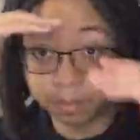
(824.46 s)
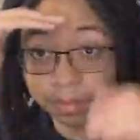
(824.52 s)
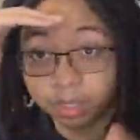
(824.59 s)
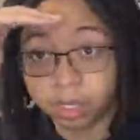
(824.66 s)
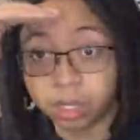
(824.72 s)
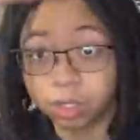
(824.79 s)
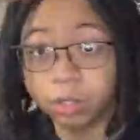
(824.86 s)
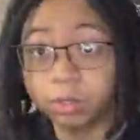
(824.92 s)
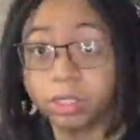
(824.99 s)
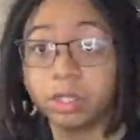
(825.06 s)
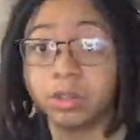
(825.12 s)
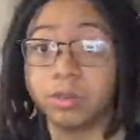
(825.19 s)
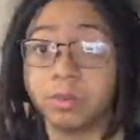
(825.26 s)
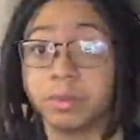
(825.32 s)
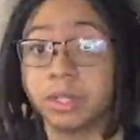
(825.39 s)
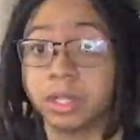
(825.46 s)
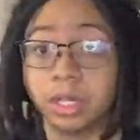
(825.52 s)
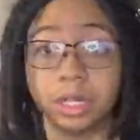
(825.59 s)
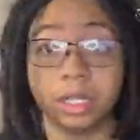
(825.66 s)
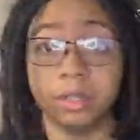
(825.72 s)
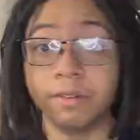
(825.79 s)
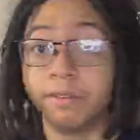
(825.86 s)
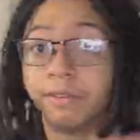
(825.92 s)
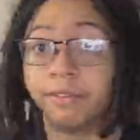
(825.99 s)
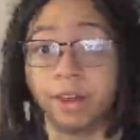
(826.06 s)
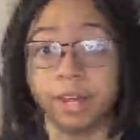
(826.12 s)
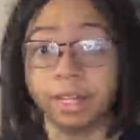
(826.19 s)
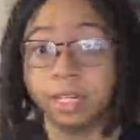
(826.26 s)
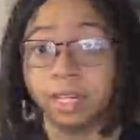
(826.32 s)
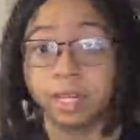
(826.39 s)
Salute to you. Good
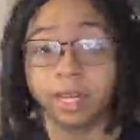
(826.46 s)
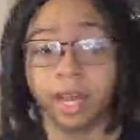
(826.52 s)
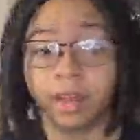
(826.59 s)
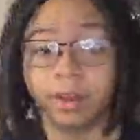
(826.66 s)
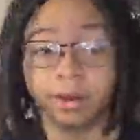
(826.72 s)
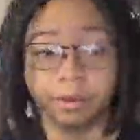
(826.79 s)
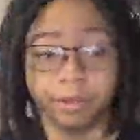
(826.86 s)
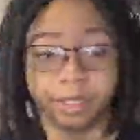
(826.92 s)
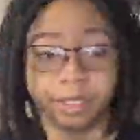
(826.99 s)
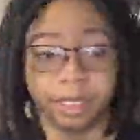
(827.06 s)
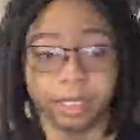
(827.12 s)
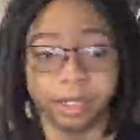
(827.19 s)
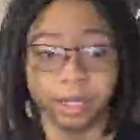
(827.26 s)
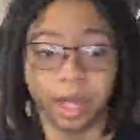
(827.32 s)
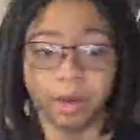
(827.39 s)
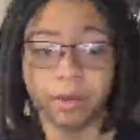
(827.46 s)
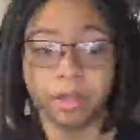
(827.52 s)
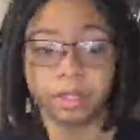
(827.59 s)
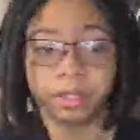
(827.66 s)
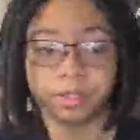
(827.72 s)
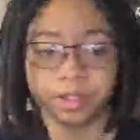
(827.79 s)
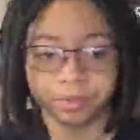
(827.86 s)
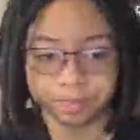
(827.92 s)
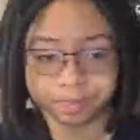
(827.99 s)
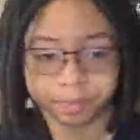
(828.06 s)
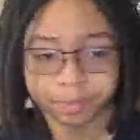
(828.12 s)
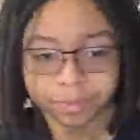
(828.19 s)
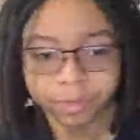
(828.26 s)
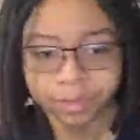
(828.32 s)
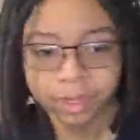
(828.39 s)
fucking luck. I don't know what to tell you on that one. So
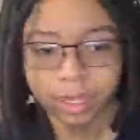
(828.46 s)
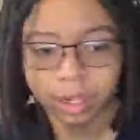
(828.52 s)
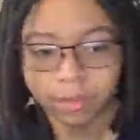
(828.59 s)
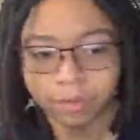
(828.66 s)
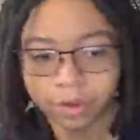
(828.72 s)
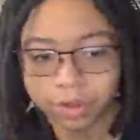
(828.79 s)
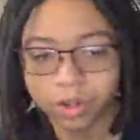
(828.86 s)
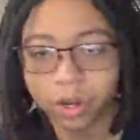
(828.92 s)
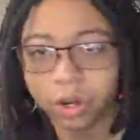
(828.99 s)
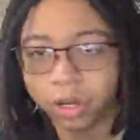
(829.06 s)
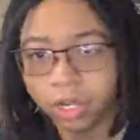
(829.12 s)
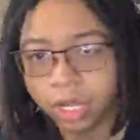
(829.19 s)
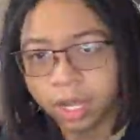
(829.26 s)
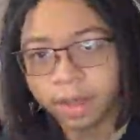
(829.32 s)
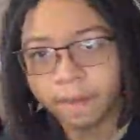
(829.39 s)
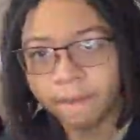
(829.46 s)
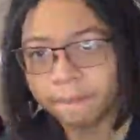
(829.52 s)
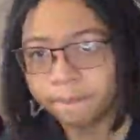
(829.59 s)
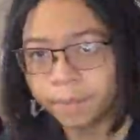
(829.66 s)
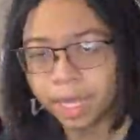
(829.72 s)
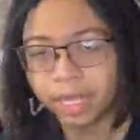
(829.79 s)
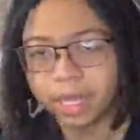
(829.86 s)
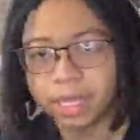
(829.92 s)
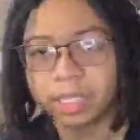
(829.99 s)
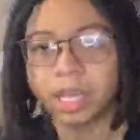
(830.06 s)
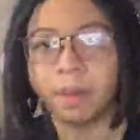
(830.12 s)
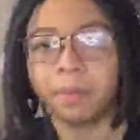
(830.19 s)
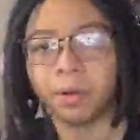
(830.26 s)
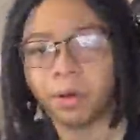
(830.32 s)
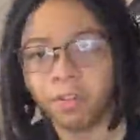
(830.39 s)
for sure, melees,
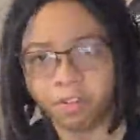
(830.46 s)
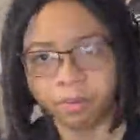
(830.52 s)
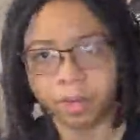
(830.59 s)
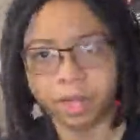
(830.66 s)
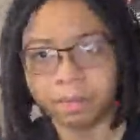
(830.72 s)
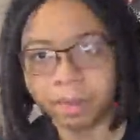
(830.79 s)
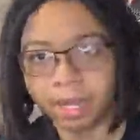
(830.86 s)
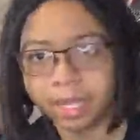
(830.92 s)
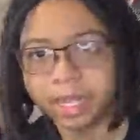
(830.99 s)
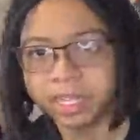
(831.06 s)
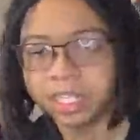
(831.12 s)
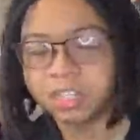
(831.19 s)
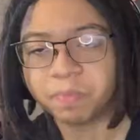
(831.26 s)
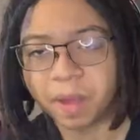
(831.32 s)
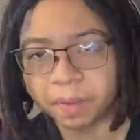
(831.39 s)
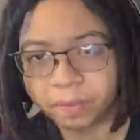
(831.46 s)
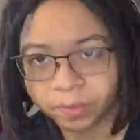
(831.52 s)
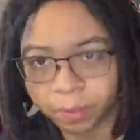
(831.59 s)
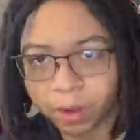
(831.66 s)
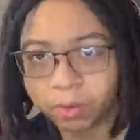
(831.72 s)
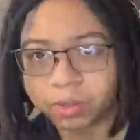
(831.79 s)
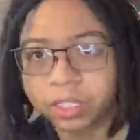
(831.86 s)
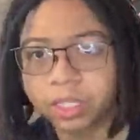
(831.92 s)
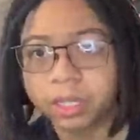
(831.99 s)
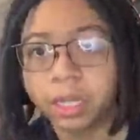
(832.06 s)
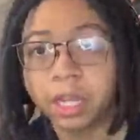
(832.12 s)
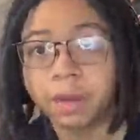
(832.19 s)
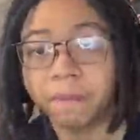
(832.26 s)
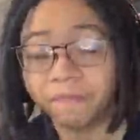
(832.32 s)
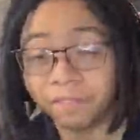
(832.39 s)
I'm gonna go over again. Melees, spam smokes,
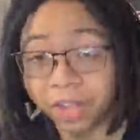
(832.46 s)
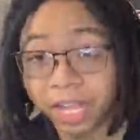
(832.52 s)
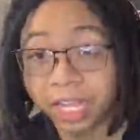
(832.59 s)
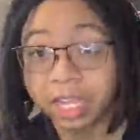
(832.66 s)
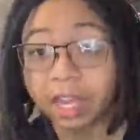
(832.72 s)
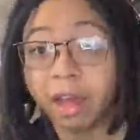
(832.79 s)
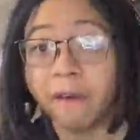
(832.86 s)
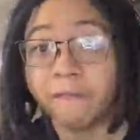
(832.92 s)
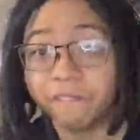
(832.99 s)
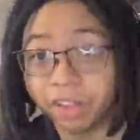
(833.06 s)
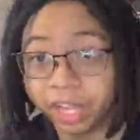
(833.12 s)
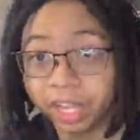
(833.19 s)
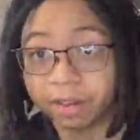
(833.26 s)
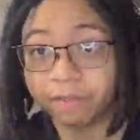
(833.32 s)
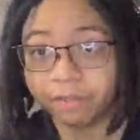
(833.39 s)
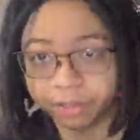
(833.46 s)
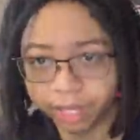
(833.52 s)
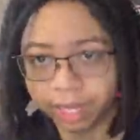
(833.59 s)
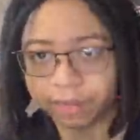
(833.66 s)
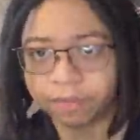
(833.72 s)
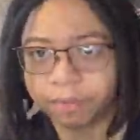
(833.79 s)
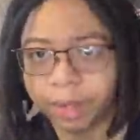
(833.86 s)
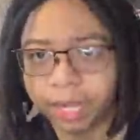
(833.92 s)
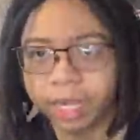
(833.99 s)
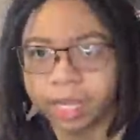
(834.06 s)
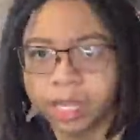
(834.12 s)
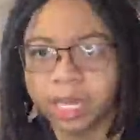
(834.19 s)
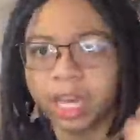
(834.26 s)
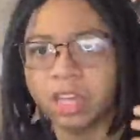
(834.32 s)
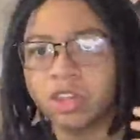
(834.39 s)
flank for
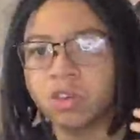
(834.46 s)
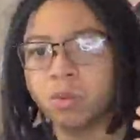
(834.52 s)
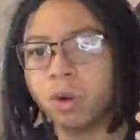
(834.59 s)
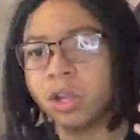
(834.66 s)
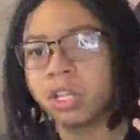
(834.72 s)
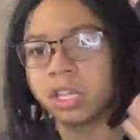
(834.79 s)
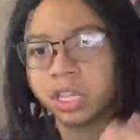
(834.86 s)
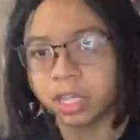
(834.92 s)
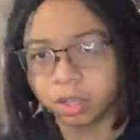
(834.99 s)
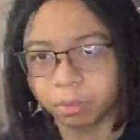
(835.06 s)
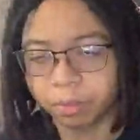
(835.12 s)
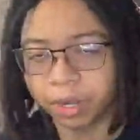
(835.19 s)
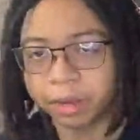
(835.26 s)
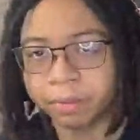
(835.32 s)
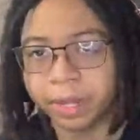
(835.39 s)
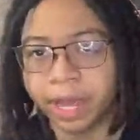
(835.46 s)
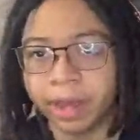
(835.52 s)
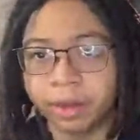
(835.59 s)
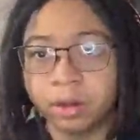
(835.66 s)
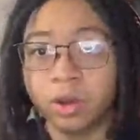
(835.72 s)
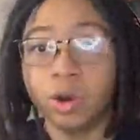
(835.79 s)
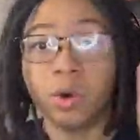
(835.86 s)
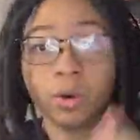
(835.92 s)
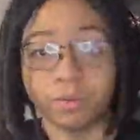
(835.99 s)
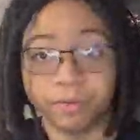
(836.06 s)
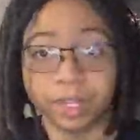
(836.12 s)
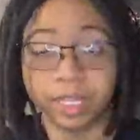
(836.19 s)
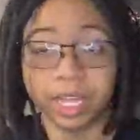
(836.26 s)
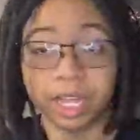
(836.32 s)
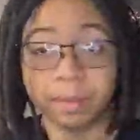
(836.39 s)
melees. HE1, you can either break them down or
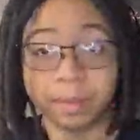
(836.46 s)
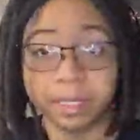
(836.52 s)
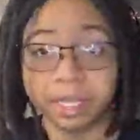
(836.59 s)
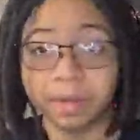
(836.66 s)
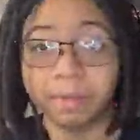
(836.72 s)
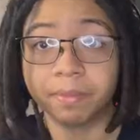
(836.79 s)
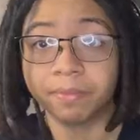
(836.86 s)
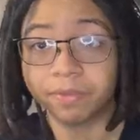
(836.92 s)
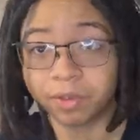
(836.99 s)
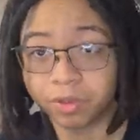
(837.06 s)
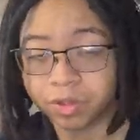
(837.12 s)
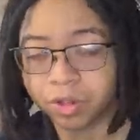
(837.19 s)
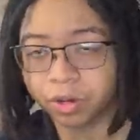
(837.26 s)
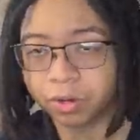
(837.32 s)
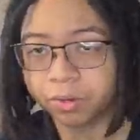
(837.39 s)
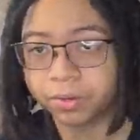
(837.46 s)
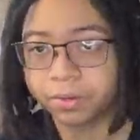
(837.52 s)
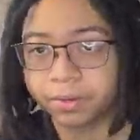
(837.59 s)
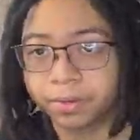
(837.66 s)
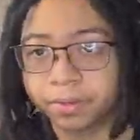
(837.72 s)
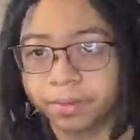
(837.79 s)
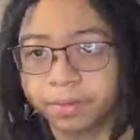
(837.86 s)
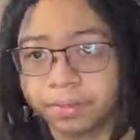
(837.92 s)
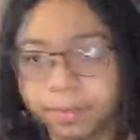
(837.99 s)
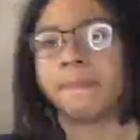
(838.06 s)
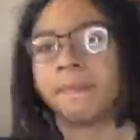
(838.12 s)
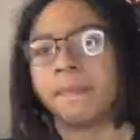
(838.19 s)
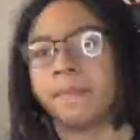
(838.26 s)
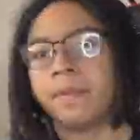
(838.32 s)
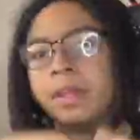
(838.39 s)
feed the enemy team for sure.
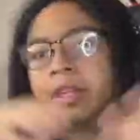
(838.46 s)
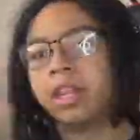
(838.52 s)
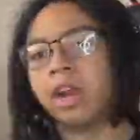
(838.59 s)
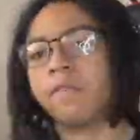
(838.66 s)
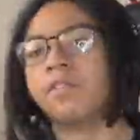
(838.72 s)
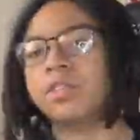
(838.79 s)
Now for